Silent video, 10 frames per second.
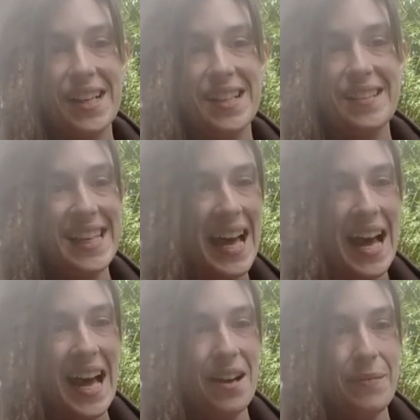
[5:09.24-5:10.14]

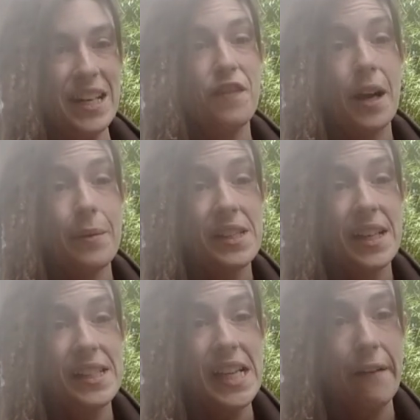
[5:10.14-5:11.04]
yeah, I mean, if I was
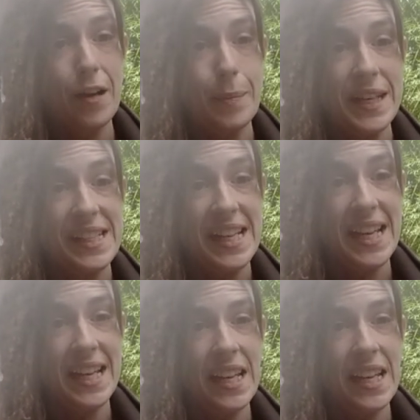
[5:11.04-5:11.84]
going to go OPD,